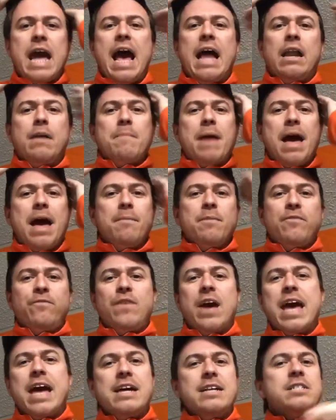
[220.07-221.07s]
fans, a
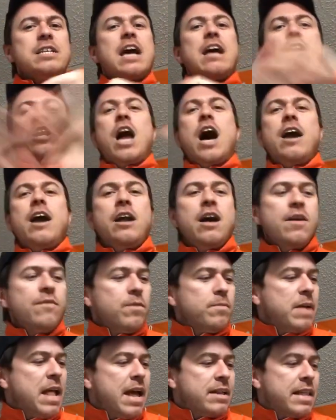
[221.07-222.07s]
lot of them, they
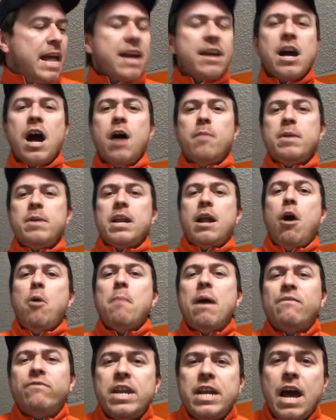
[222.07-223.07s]
commented on my video
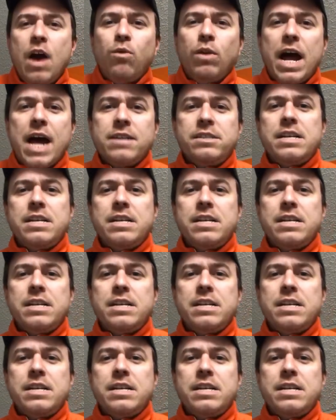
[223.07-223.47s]
last night and said,